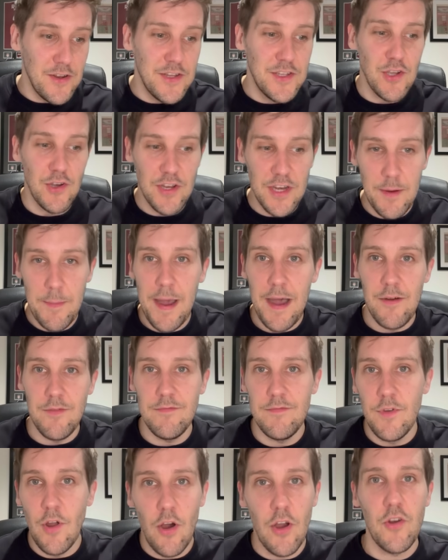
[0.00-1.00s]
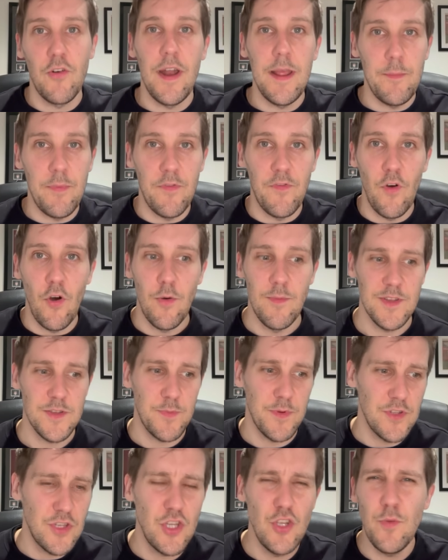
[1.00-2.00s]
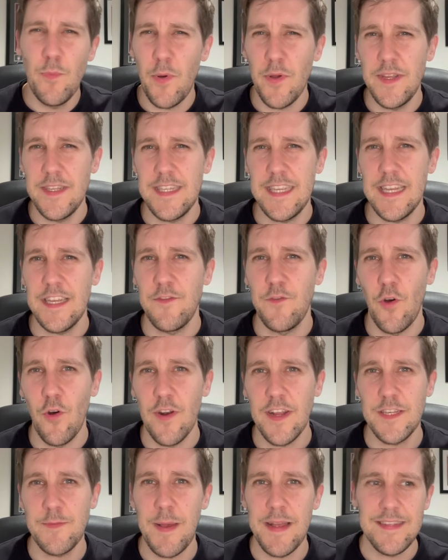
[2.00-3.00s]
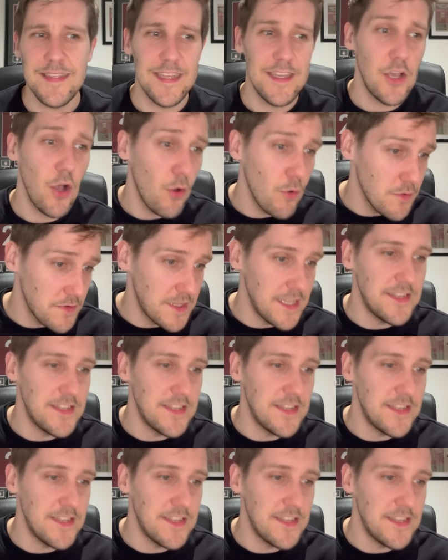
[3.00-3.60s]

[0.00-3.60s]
you're talking about not a great performance, but 2.64 expected goals.